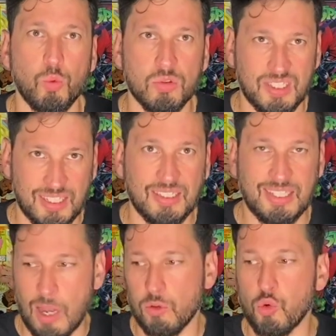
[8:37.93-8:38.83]

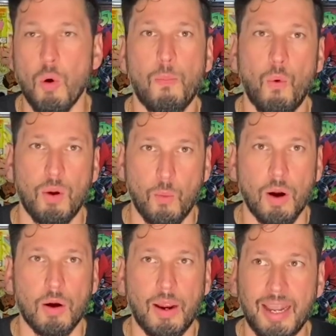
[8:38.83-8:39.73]
sell to a point
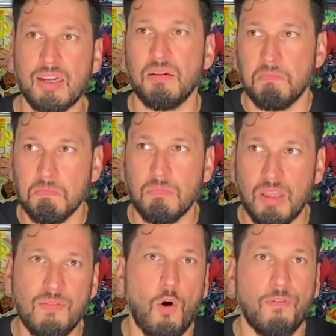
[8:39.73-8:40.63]
where I could
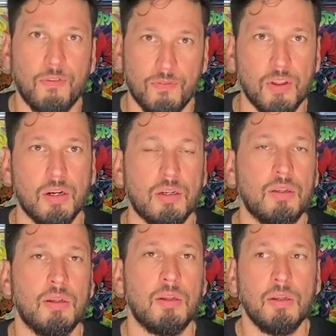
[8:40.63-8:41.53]
live off of the
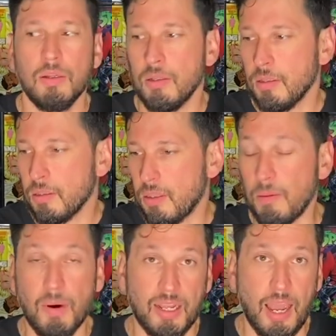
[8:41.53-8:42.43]

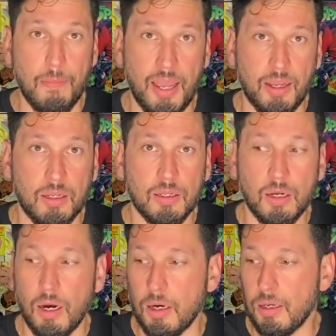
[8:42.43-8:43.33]
money I make
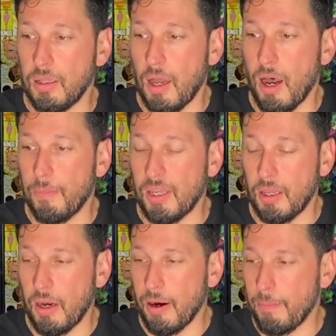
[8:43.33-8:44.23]
in the hobby.
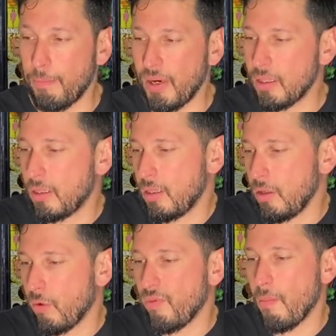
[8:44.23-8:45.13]
But you
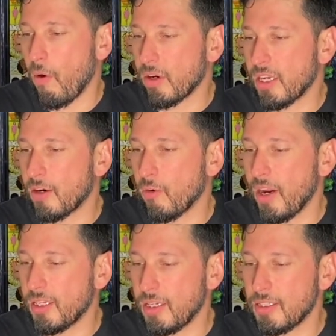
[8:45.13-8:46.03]
know, the market
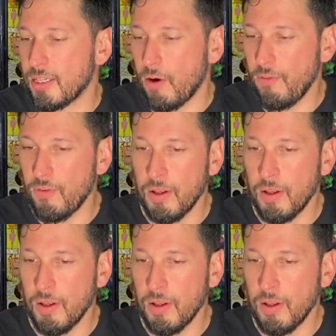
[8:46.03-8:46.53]
corrected itself.